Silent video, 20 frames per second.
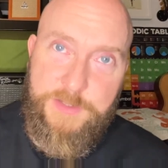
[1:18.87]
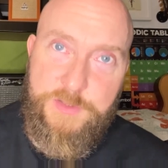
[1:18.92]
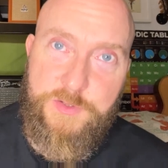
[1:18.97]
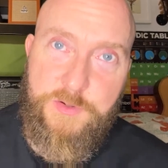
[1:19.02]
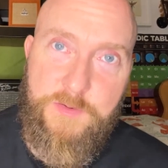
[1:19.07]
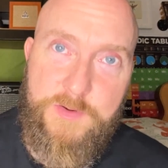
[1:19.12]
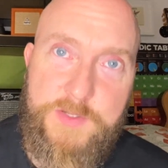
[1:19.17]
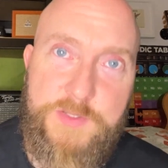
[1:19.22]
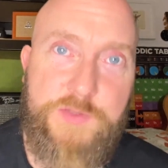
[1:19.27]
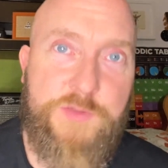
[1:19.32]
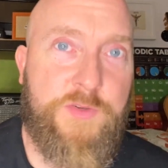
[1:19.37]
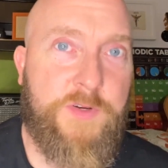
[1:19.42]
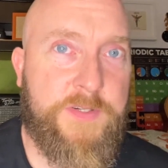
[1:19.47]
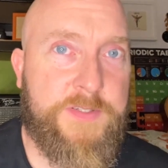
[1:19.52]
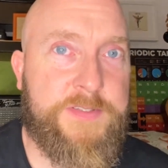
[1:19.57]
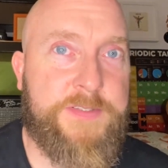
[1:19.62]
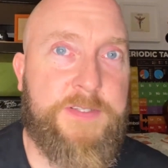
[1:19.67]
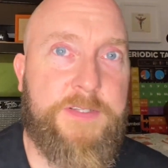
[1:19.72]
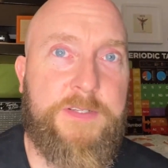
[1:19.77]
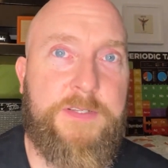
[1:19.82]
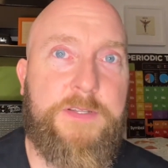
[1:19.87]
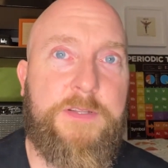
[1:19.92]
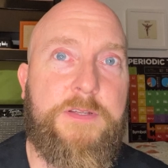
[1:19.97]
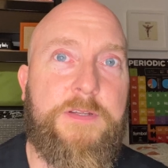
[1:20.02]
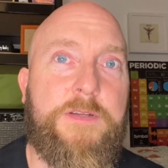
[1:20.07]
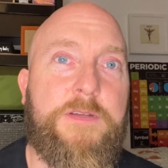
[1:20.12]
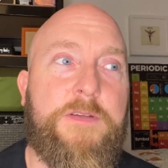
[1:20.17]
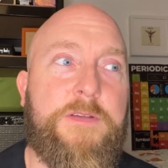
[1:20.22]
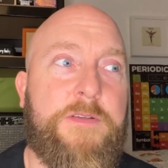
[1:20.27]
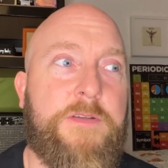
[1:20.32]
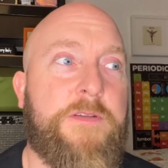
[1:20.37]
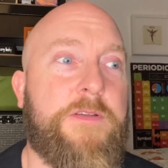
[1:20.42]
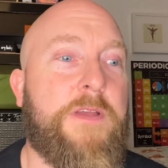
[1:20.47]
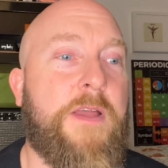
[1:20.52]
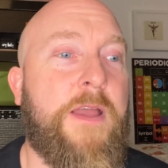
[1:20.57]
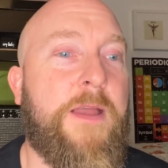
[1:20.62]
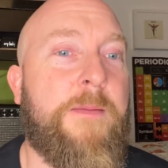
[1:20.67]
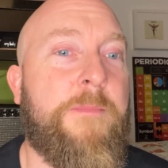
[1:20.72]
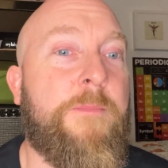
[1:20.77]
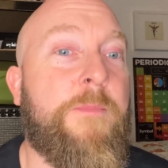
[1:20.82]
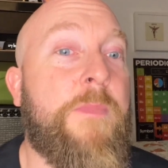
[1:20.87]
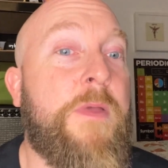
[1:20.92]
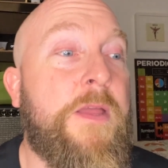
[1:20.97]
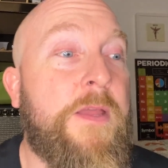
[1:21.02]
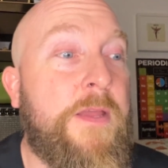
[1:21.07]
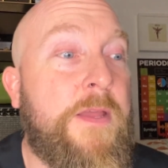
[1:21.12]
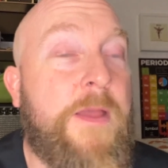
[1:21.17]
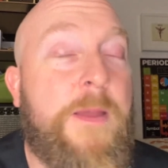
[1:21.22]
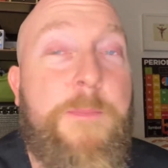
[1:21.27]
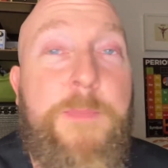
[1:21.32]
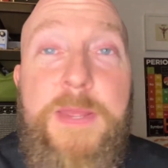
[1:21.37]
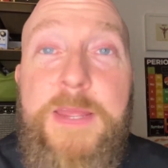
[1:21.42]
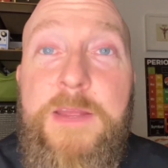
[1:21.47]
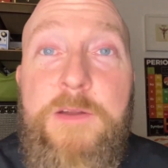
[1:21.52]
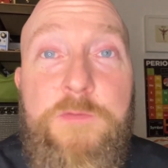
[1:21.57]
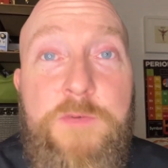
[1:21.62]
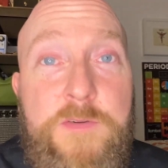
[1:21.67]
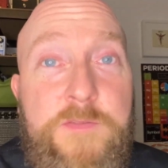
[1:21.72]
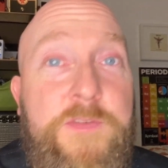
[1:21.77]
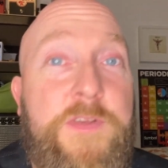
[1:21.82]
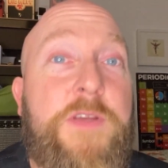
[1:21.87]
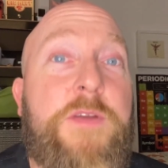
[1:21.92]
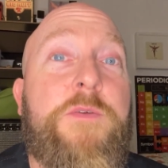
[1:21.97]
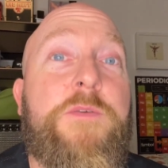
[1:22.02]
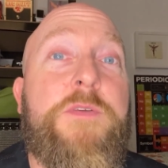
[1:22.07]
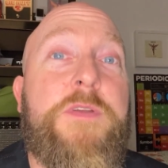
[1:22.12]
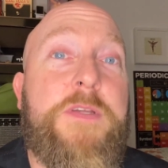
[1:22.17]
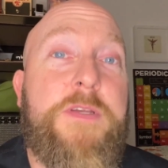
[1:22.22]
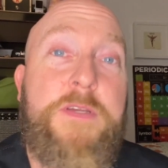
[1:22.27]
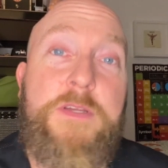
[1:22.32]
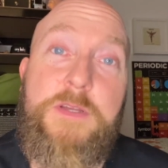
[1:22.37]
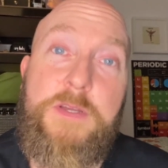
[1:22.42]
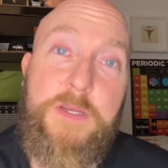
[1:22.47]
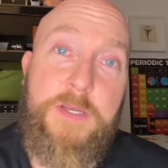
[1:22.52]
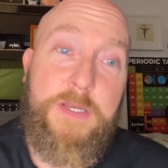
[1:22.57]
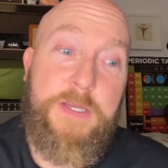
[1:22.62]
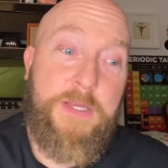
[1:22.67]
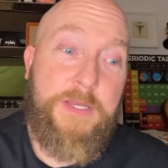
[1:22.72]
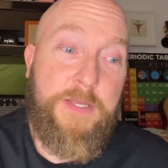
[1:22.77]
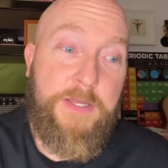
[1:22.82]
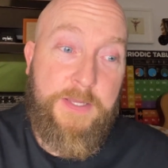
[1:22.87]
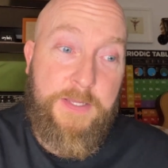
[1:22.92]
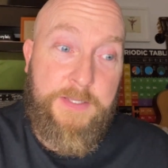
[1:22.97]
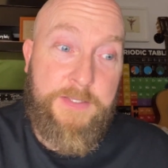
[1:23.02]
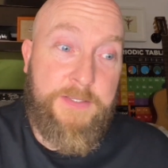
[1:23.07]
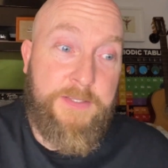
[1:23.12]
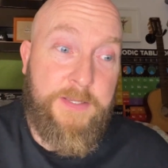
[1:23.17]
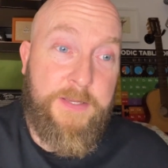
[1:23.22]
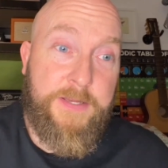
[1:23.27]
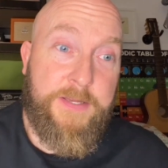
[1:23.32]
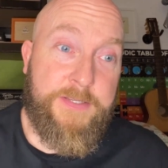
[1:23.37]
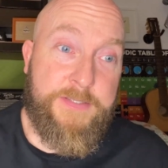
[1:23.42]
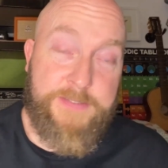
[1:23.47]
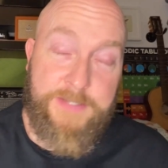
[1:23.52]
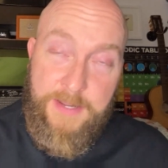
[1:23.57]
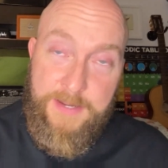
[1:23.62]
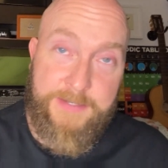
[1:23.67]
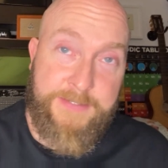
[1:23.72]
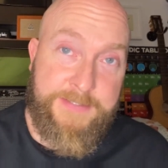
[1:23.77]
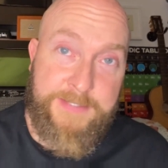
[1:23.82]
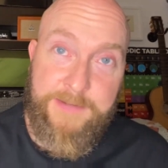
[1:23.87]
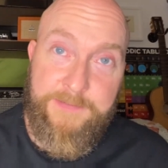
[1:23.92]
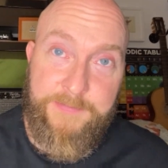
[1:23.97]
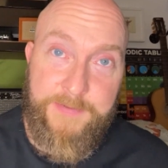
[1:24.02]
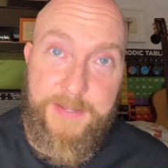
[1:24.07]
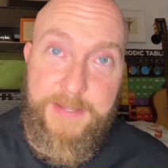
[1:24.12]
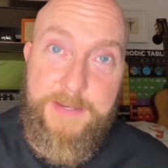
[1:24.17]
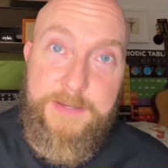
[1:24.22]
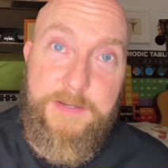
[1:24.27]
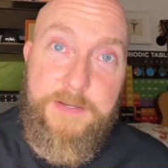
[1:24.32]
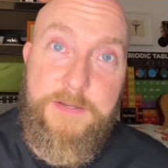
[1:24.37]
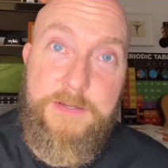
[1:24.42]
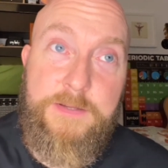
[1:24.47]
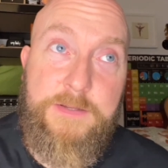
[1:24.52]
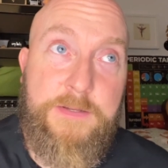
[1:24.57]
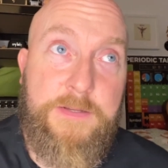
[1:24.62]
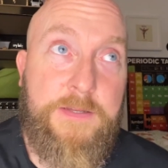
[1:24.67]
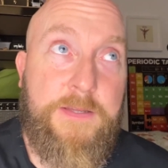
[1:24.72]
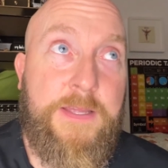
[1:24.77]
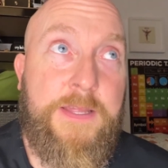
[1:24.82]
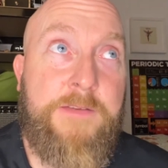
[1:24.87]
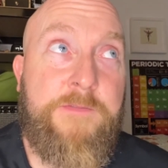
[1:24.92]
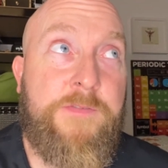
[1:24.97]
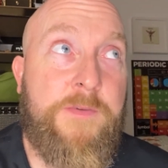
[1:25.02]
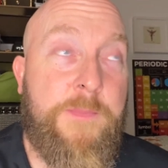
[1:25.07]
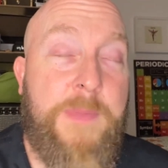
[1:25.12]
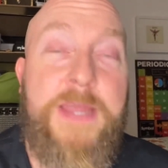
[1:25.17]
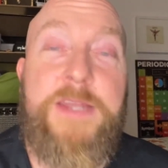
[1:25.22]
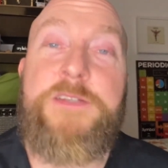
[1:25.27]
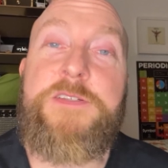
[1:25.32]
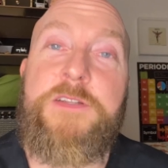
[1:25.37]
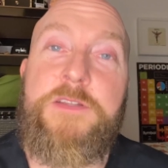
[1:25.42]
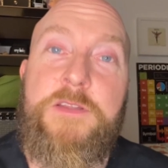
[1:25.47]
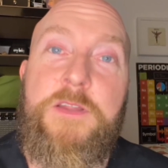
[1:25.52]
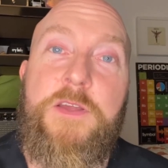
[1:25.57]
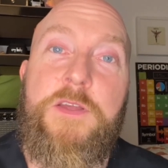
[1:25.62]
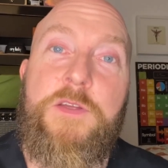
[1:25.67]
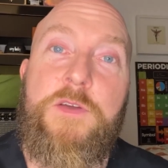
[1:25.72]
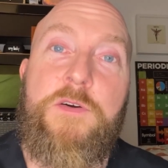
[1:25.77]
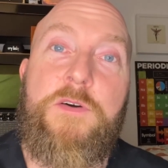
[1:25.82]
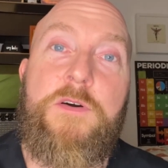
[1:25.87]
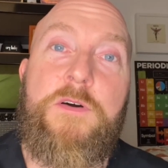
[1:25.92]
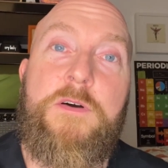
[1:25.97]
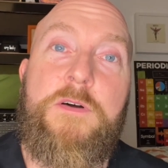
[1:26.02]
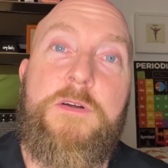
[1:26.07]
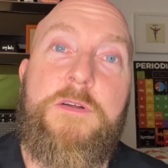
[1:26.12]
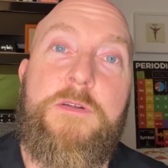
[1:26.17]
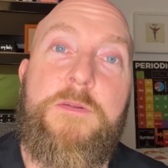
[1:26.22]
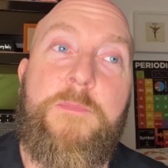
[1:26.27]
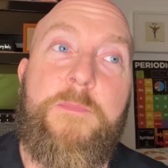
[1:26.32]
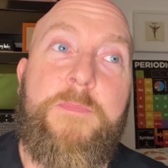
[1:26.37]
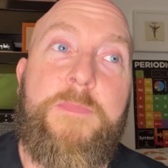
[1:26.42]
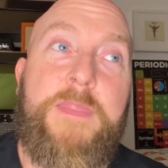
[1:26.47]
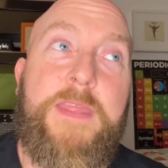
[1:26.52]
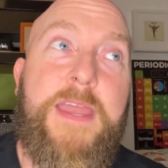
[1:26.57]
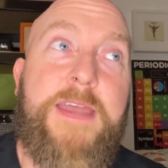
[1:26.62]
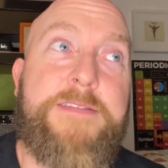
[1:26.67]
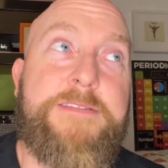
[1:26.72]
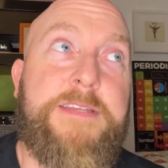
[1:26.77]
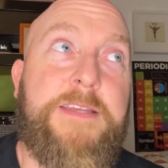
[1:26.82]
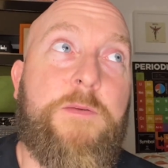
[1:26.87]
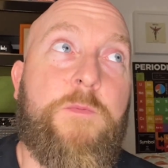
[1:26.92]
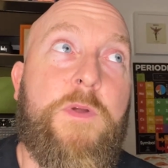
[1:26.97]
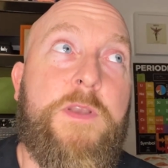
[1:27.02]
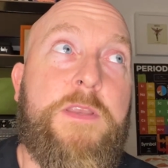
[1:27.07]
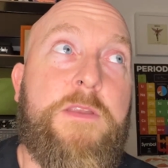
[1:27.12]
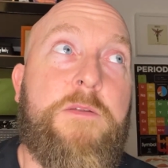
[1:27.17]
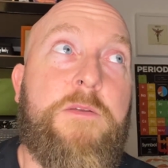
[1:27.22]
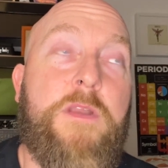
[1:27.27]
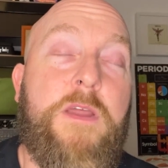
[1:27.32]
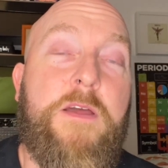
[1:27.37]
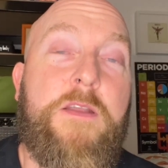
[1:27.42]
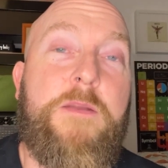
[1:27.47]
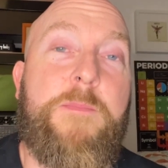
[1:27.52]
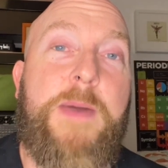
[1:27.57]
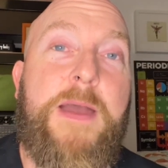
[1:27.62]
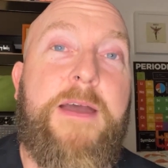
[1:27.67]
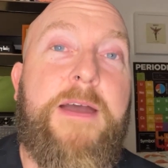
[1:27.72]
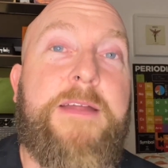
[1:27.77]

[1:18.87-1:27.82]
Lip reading: sure it's trusted, peer-reviewed scientific information that you're getting when you learn about